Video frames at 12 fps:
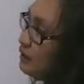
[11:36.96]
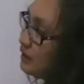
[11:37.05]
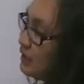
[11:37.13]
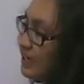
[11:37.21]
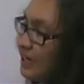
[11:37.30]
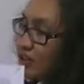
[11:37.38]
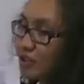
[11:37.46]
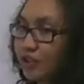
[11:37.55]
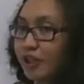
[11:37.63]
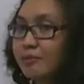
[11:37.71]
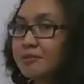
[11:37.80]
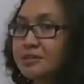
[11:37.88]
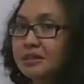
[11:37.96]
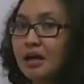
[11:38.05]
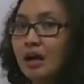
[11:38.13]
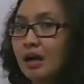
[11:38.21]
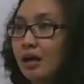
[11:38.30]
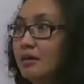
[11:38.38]
key terms that
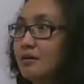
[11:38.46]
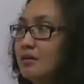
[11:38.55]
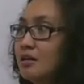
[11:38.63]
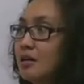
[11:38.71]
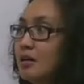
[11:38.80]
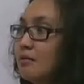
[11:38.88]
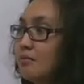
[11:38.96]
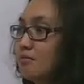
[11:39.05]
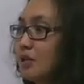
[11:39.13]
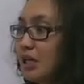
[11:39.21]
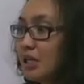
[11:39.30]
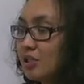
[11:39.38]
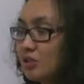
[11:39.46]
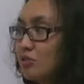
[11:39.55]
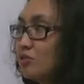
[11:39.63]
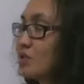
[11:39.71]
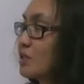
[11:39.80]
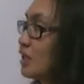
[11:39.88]
are being
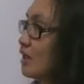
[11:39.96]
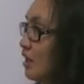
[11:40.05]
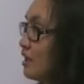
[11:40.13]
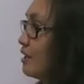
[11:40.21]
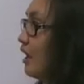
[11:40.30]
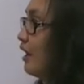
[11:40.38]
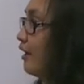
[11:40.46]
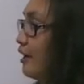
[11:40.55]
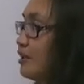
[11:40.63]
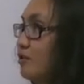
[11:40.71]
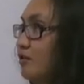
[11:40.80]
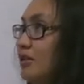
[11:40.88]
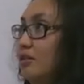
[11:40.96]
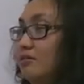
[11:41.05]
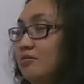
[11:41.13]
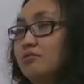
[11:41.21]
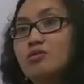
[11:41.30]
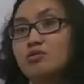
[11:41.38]
used in this area so that
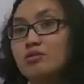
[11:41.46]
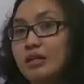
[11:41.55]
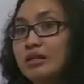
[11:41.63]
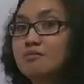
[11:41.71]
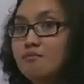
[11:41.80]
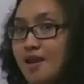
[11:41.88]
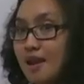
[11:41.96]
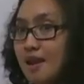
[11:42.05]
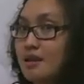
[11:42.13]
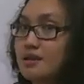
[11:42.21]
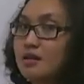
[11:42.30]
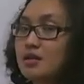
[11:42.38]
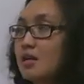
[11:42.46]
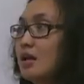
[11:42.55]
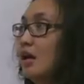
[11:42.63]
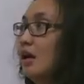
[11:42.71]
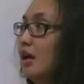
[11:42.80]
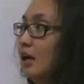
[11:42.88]
students may
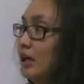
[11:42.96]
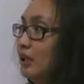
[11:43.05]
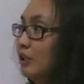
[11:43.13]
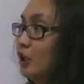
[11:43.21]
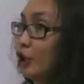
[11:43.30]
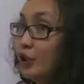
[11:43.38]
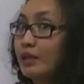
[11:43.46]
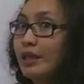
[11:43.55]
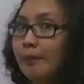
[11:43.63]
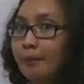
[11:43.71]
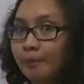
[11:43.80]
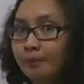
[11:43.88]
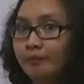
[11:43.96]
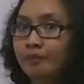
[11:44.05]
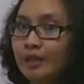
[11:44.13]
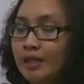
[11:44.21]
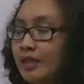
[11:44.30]
learn them in an